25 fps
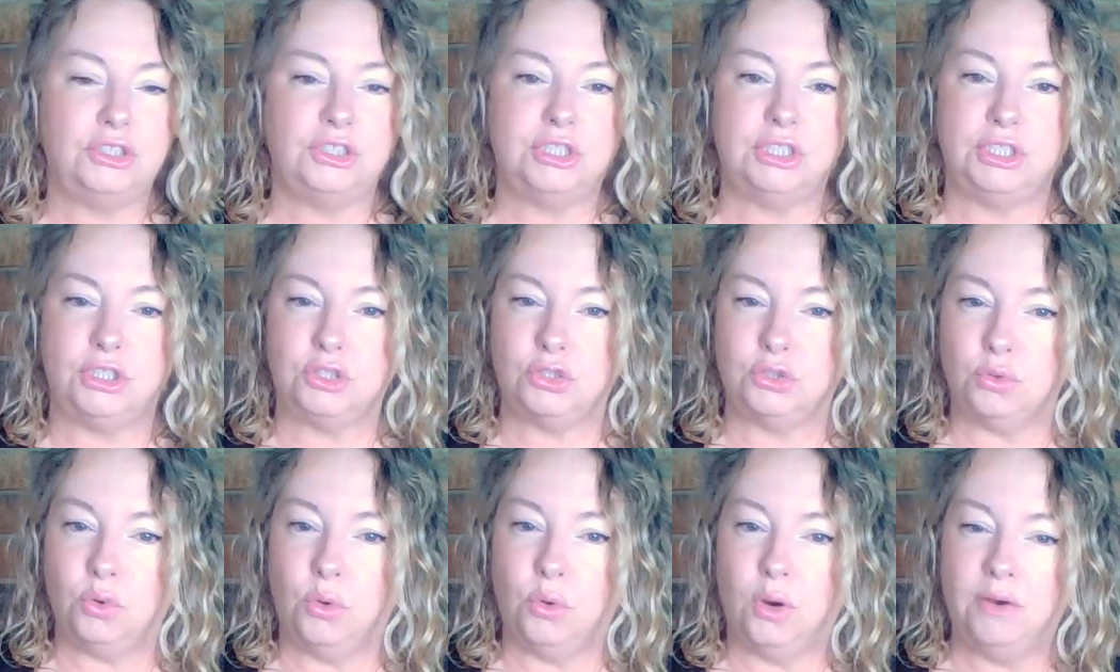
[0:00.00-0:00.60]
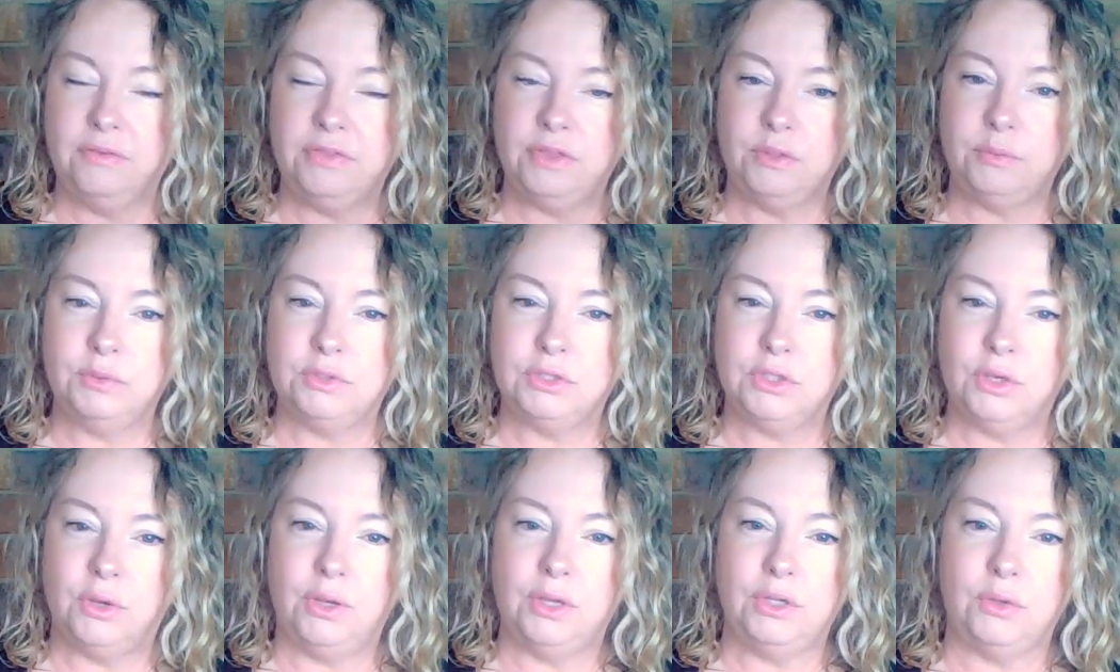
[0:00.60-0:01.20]
She saw everything that
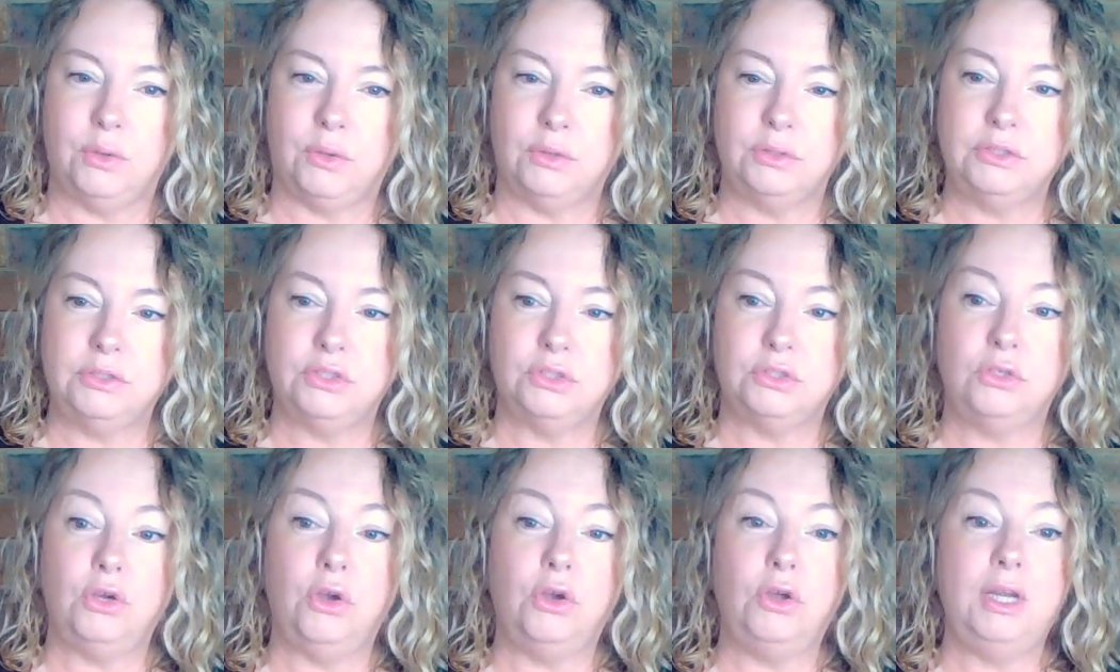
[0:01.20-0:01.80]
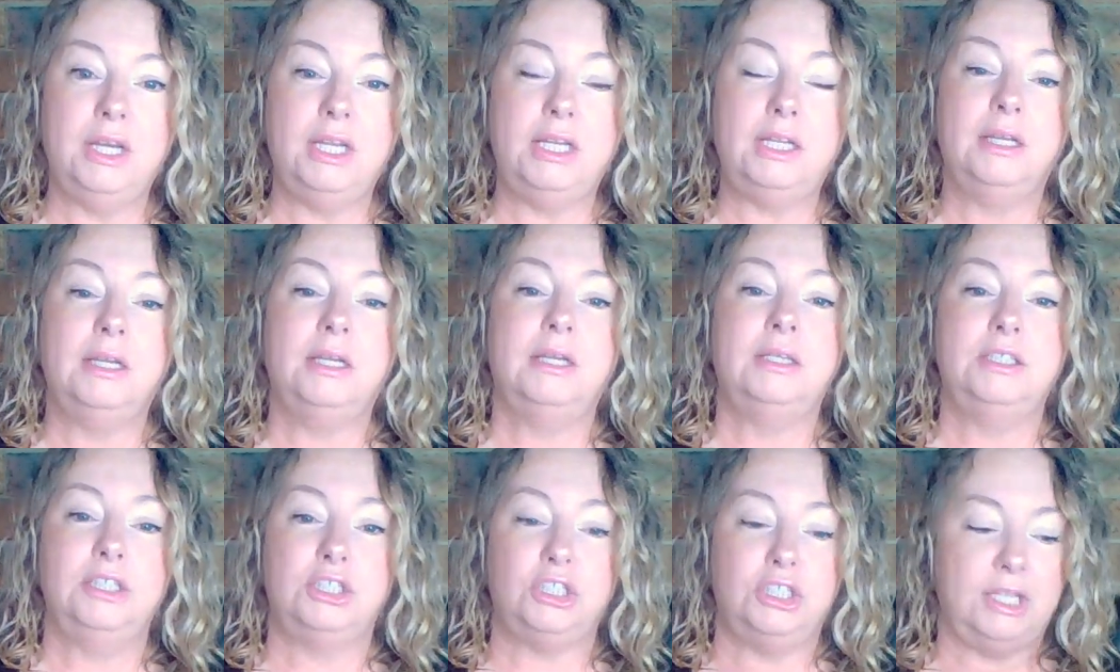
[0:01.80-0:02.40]
was going on. So not only
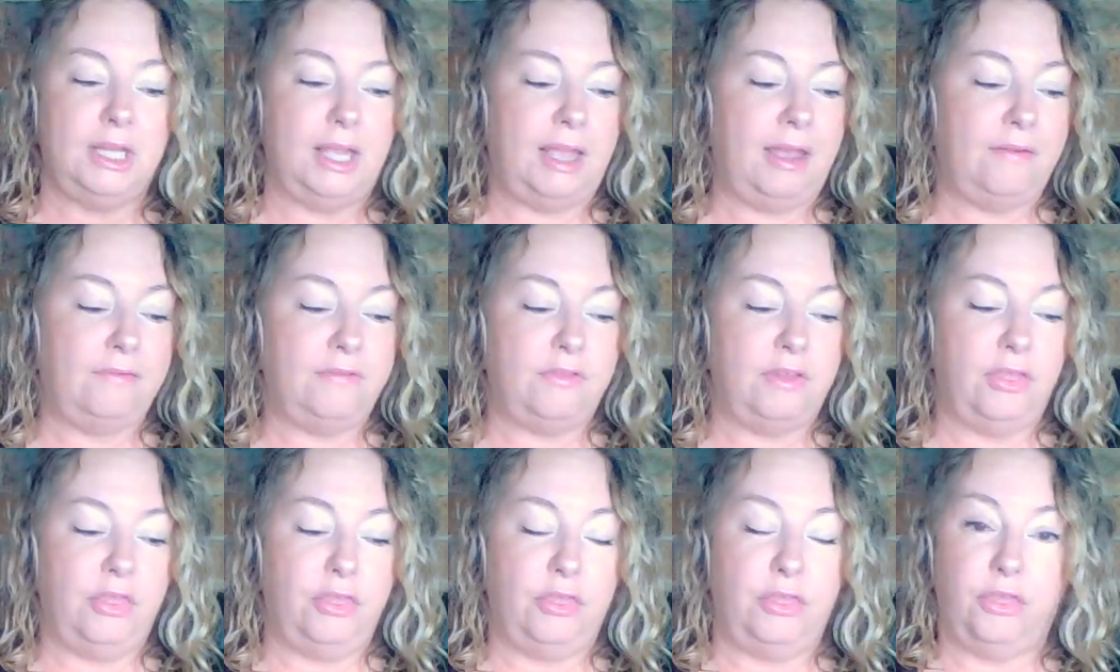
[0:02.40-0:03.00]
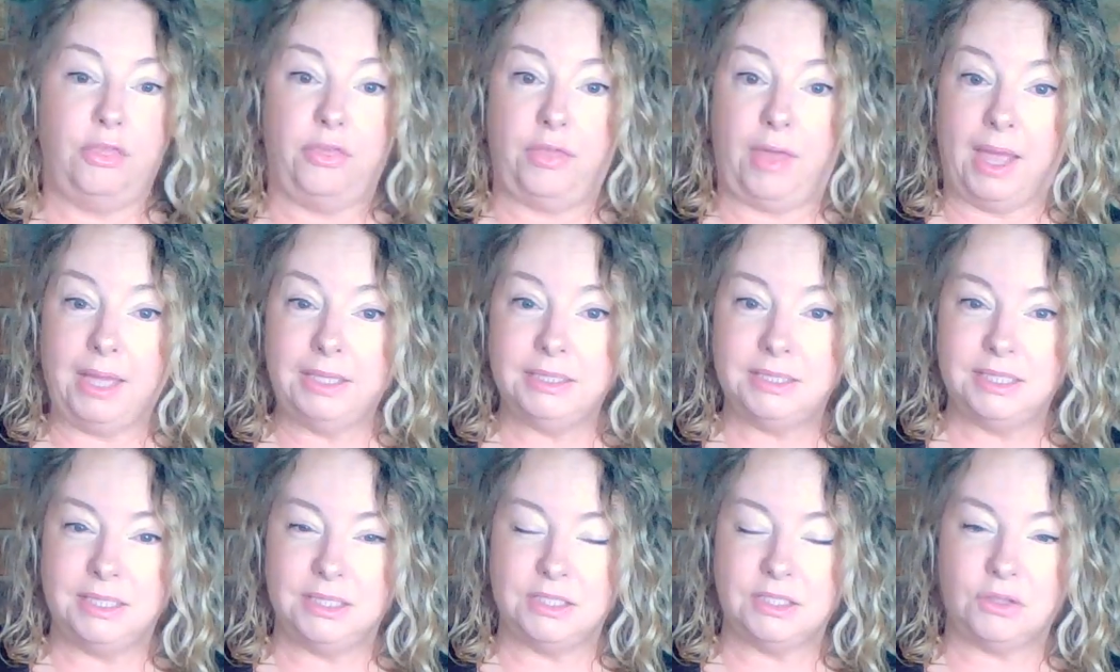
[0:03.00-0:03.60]
did she have
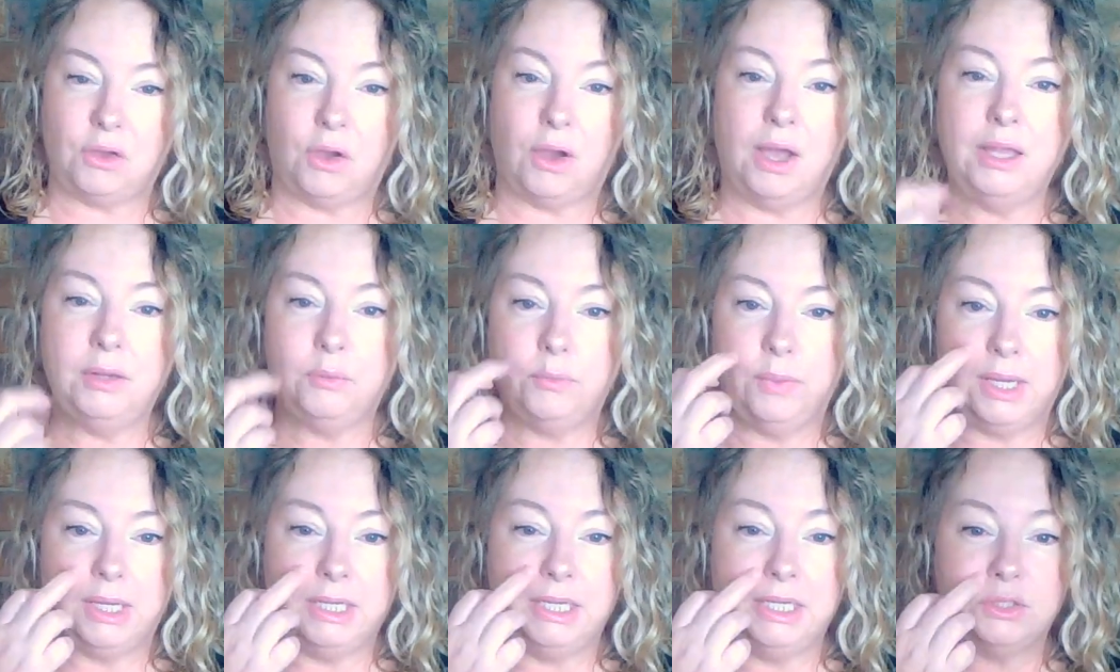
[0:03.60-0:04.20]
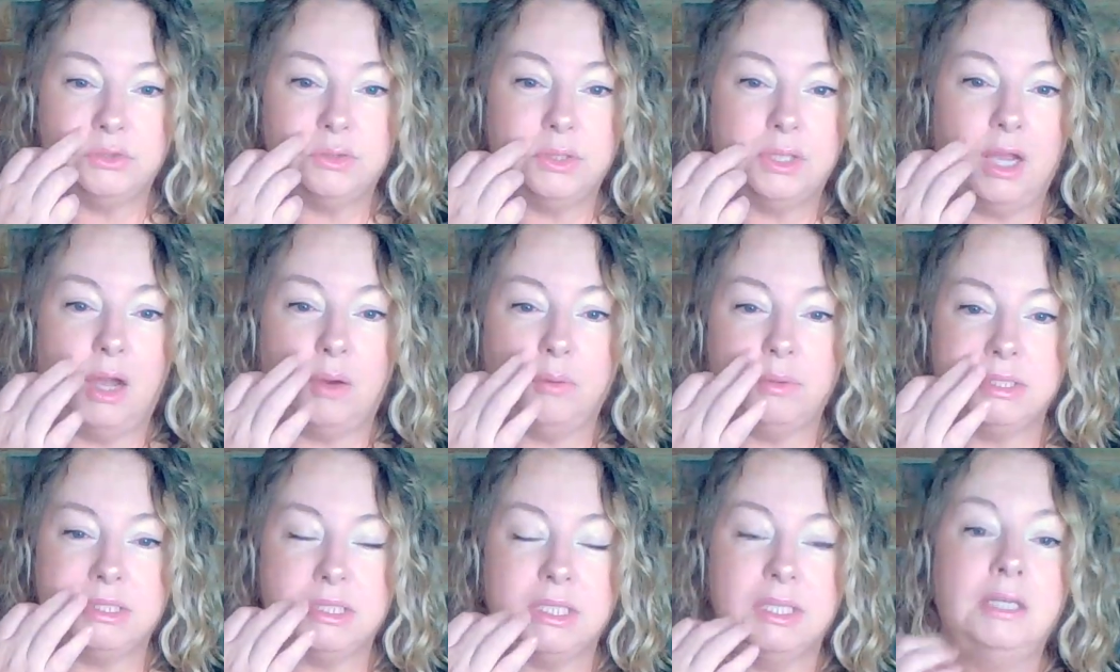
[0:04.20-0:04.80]
that insight, where literally I
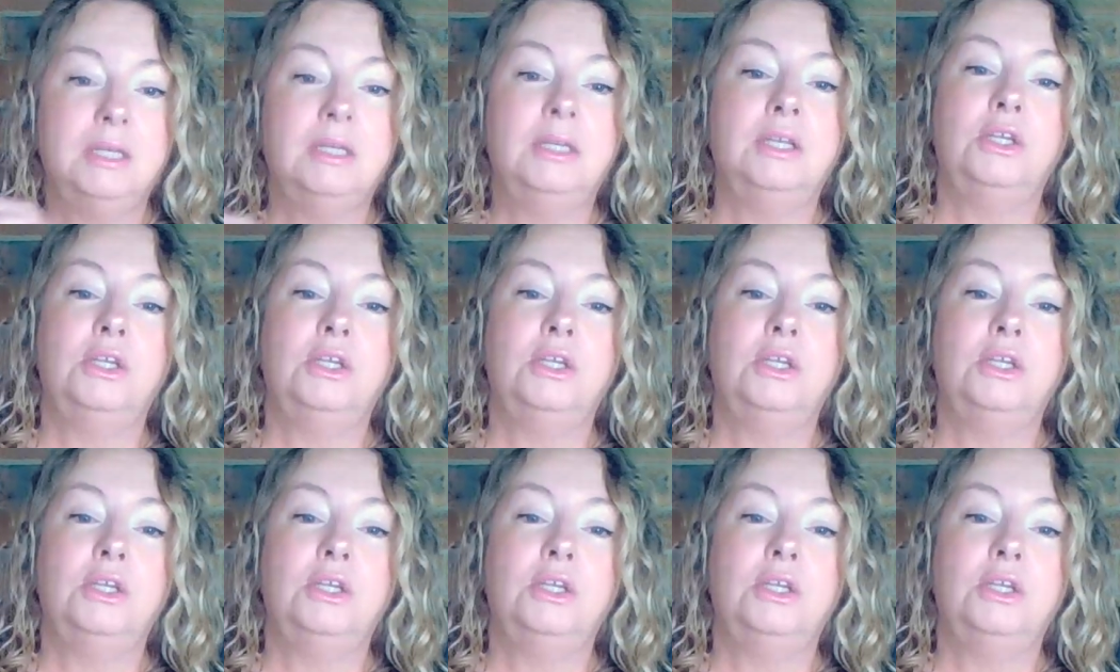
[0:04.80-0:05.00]
was,